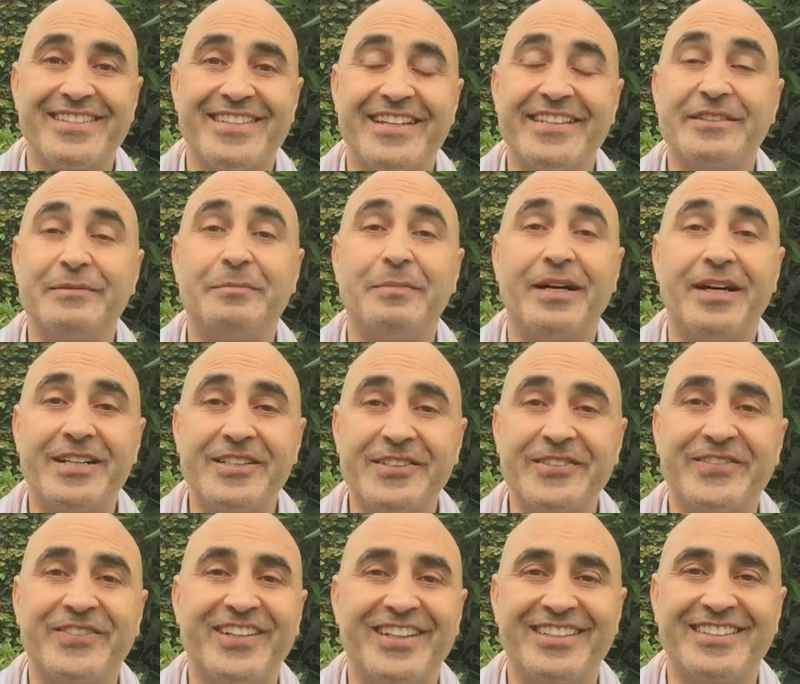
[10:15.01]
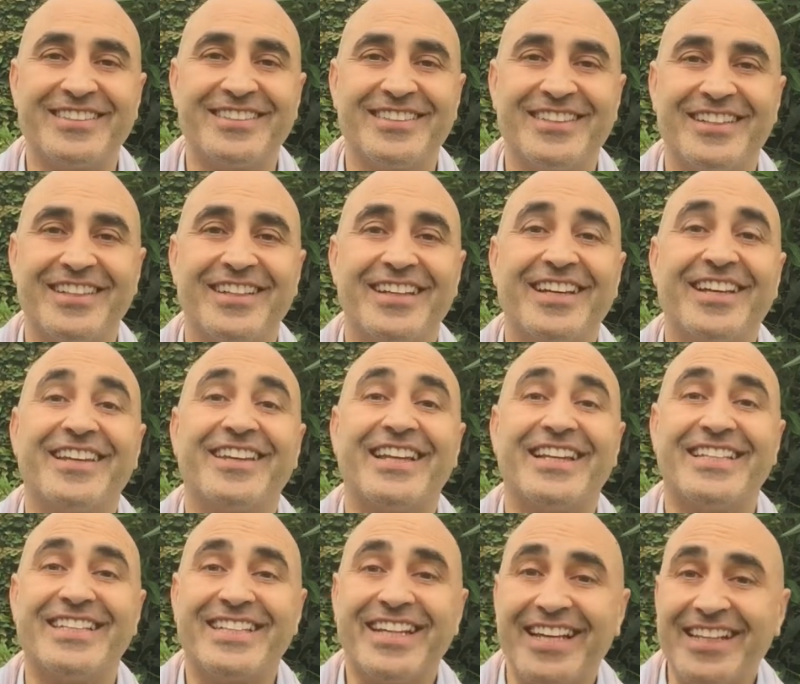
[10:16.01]
There's a part of us
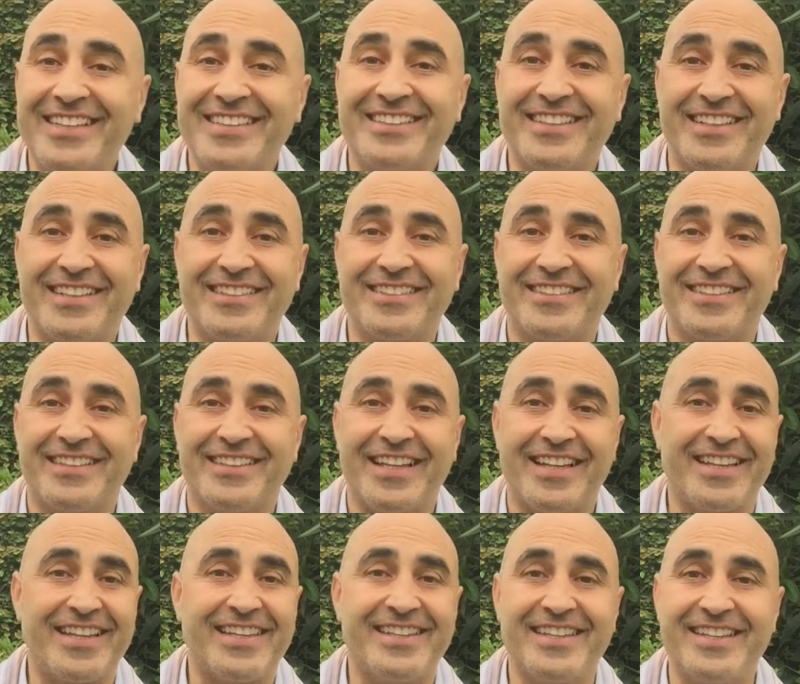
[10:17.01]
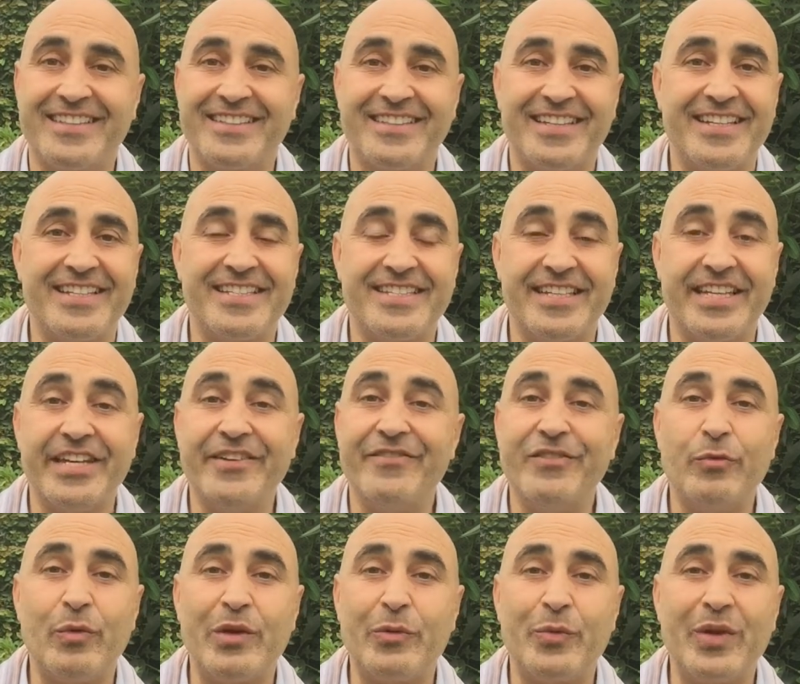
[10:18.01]
that tells us that this exists even
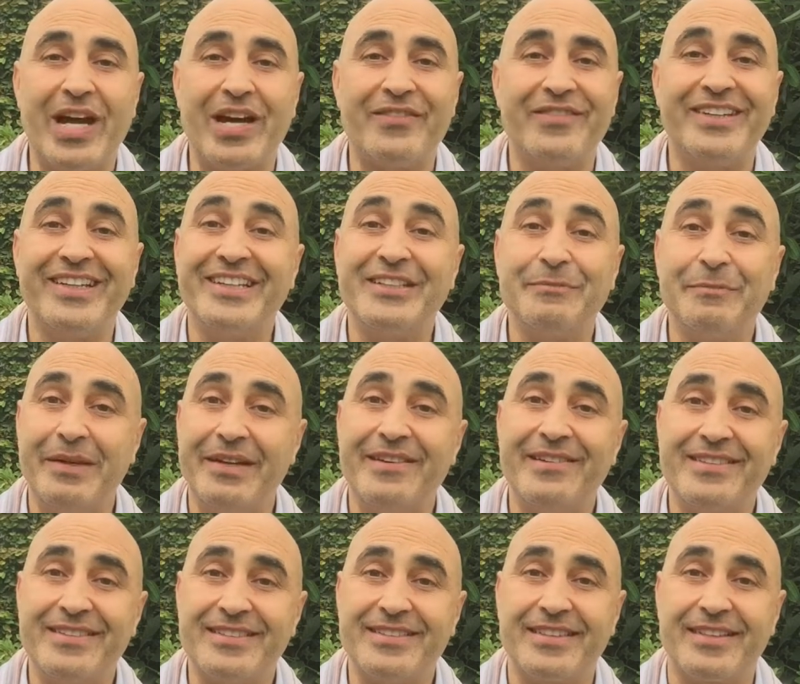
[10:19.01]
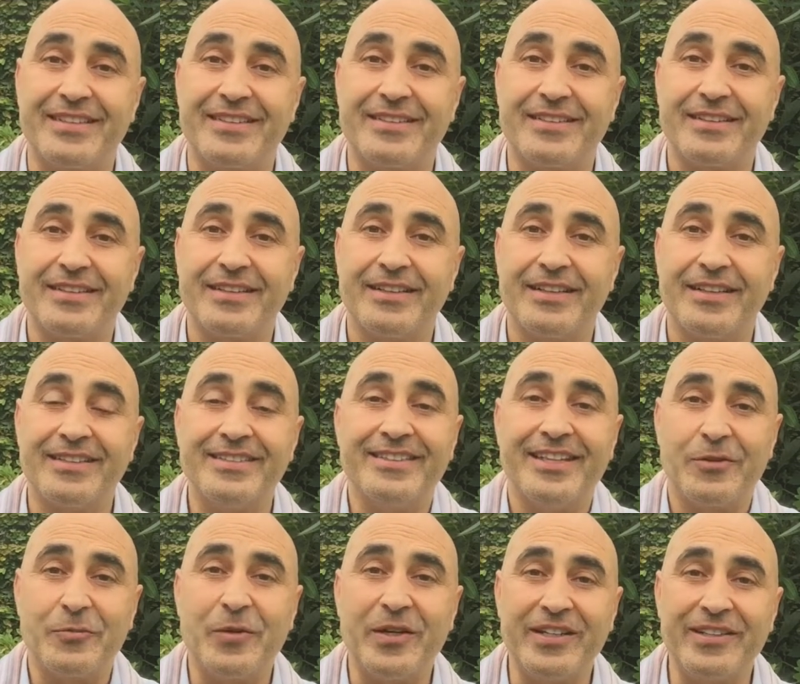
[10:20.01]
when we haven't experienced it. Isn't
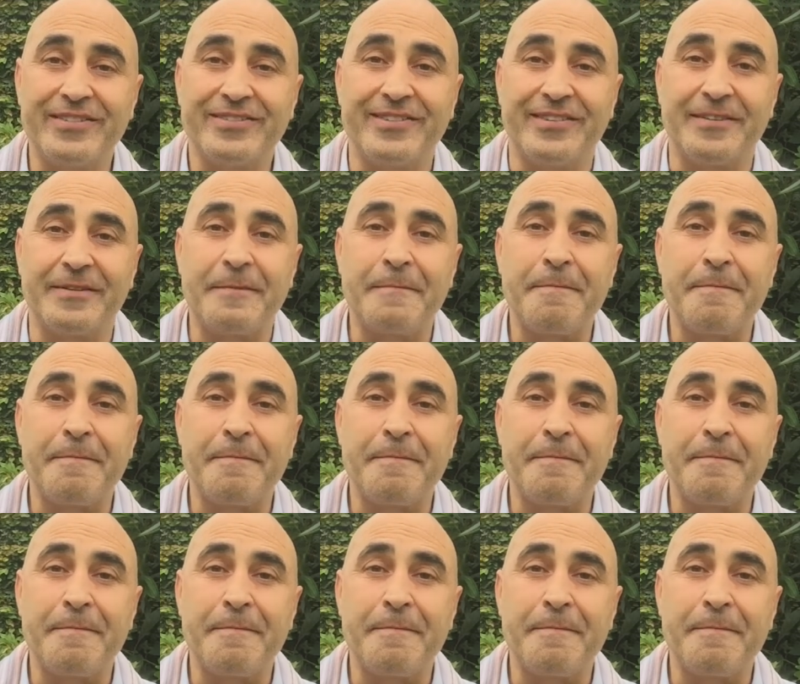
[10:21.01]
that wonderful?